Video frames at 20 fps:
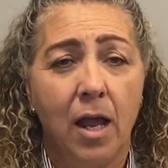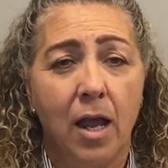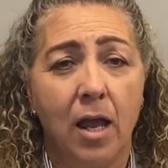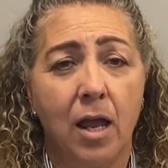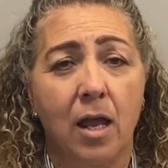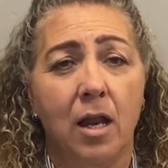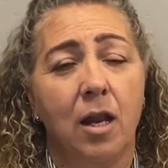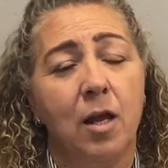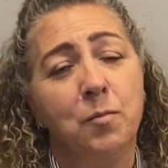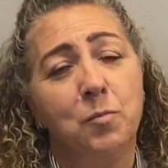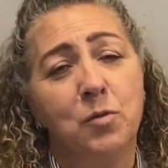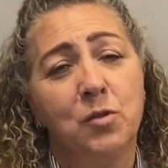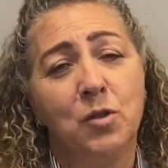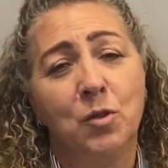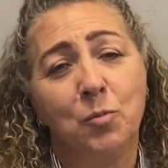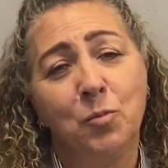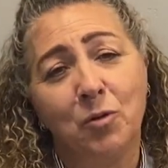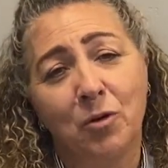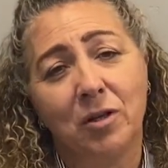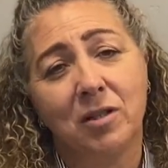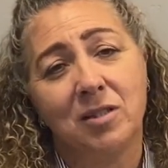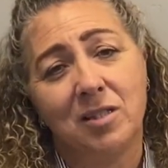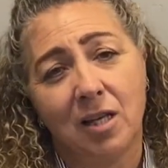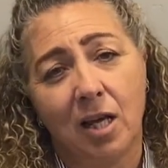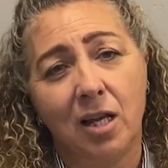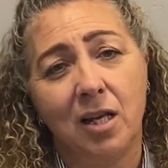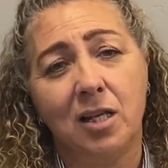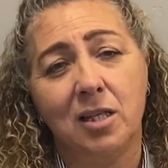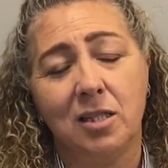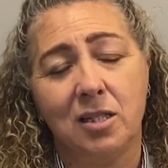And I'm super
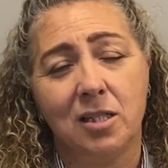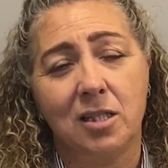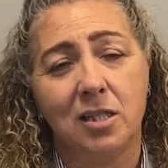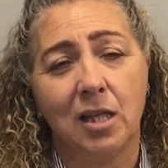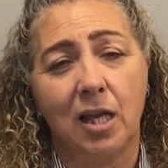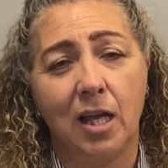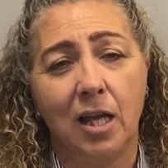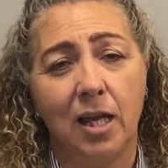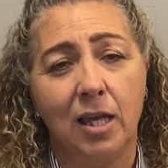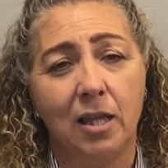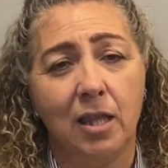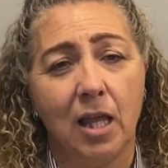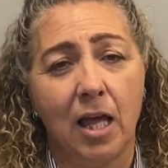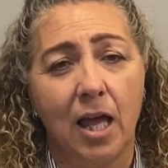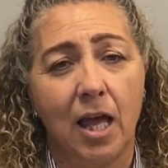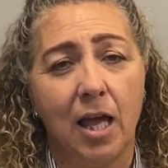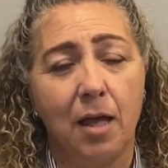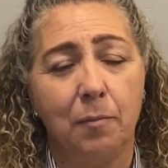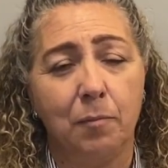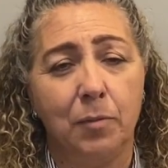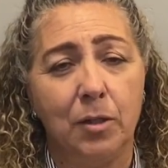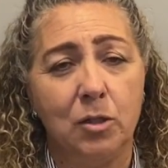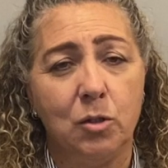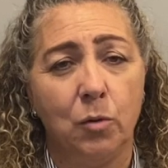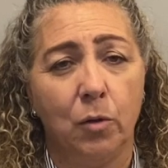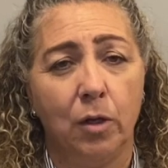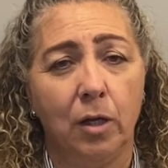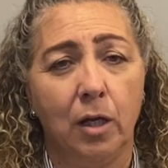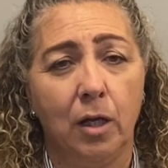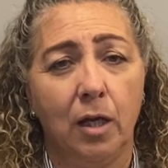excited to say that
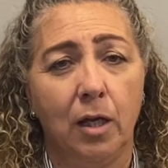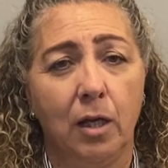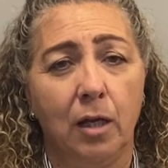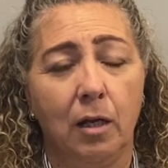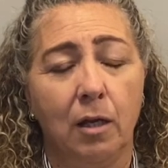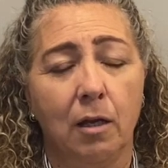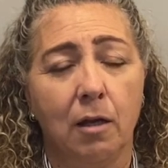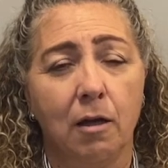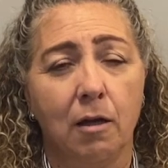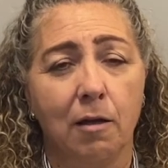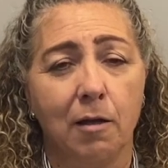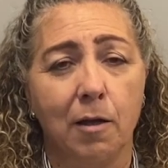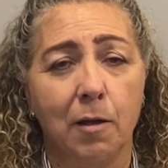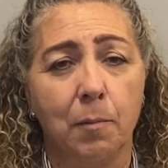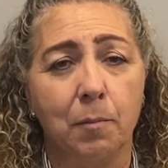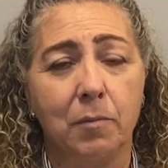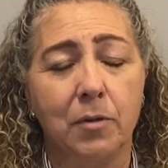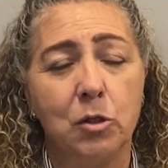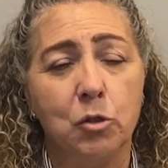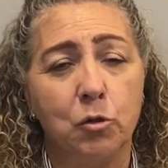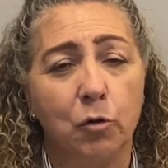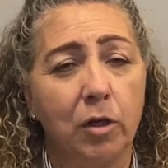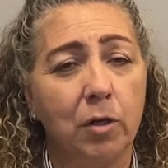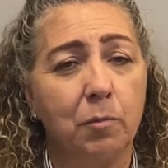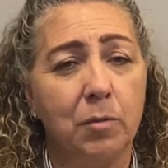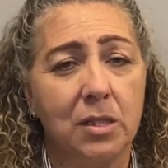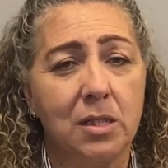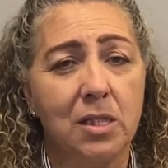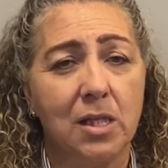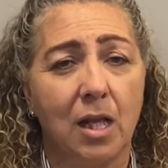between um, the
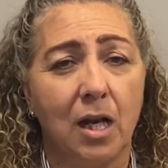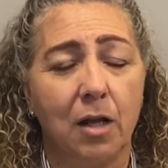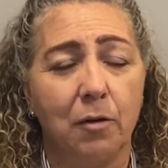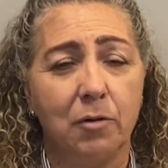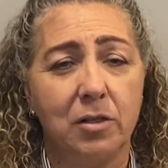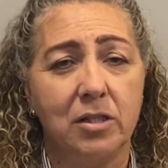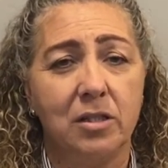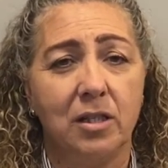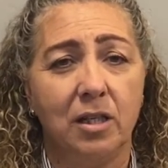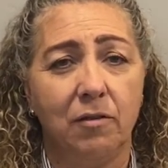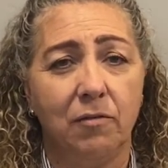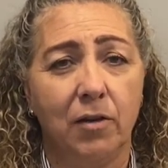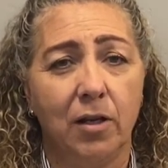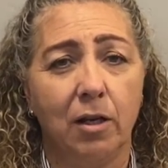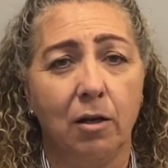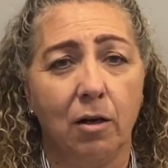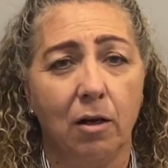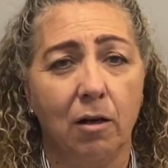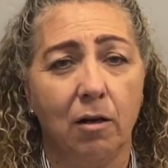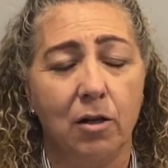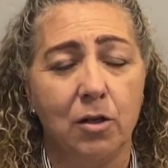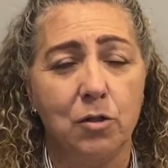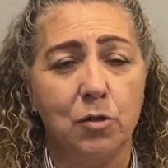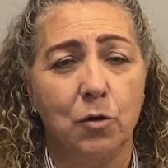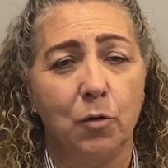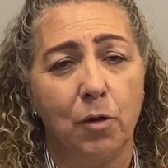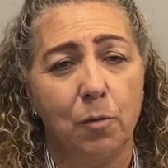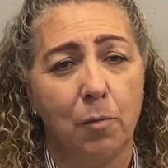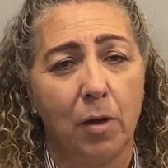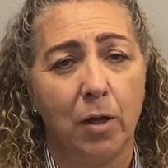treatments that I receive here and
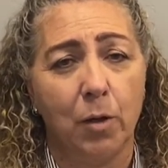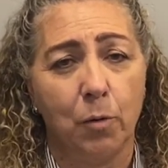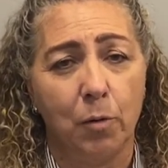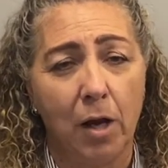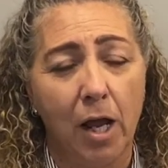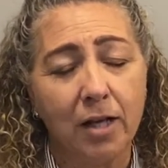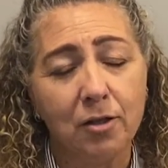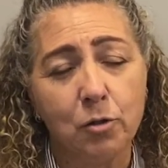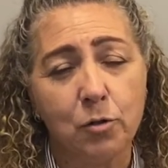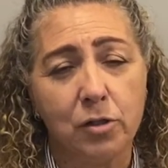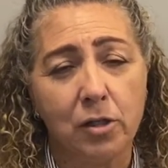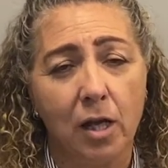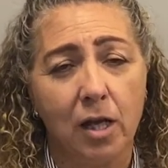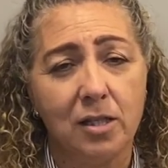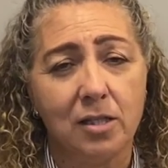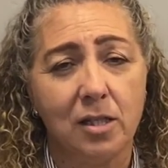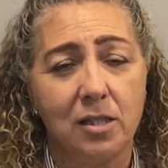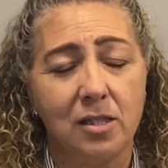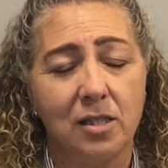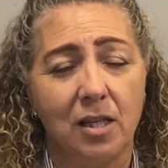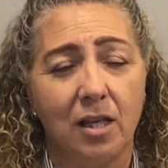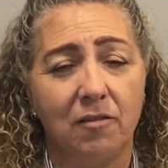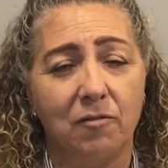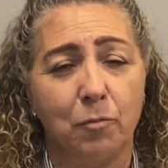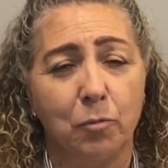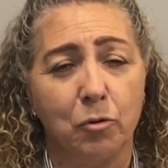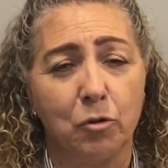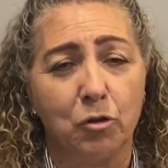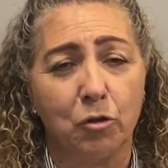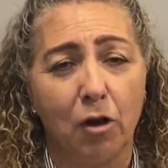doing my own exercises
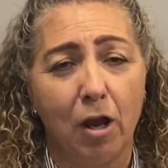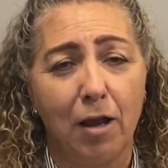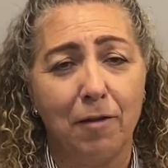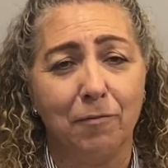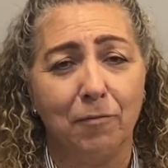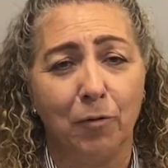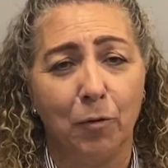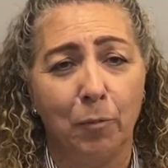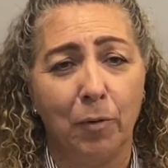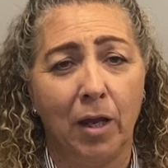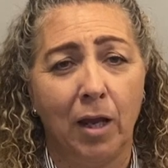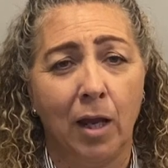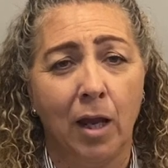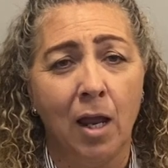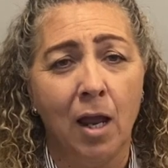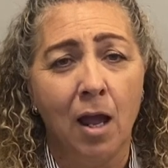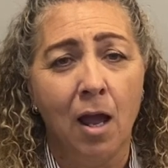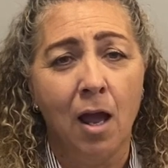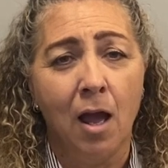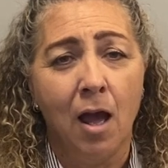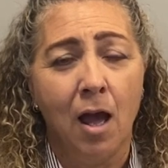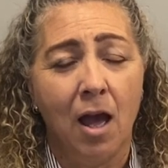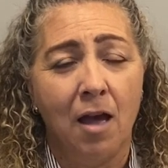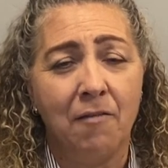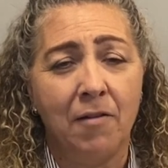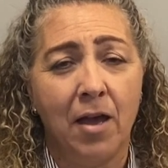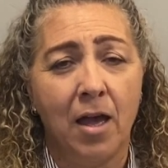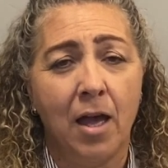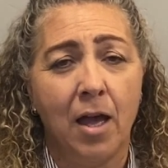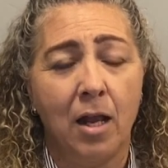they've prescribed for me,
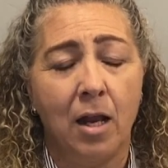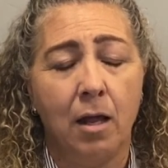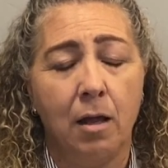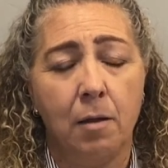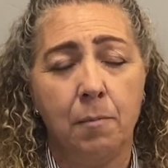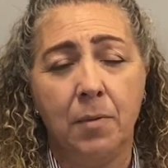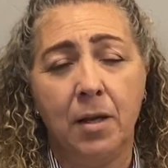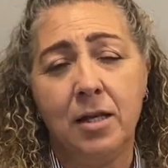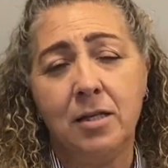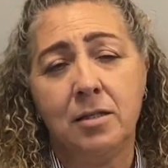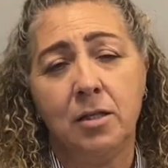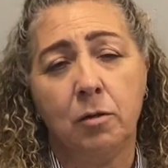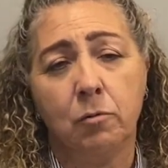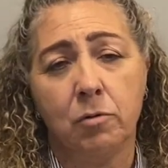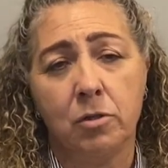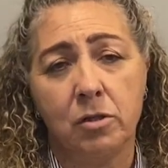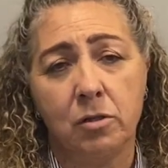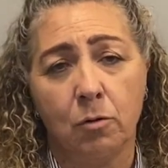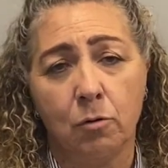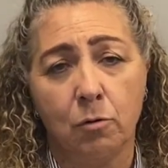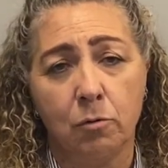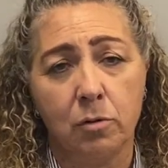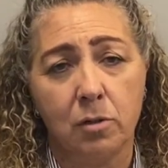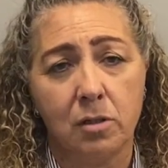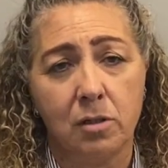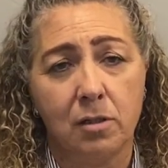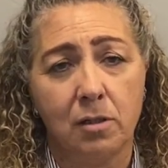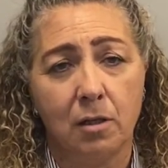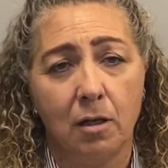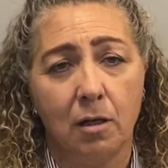I've had amazing
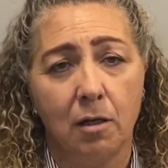results.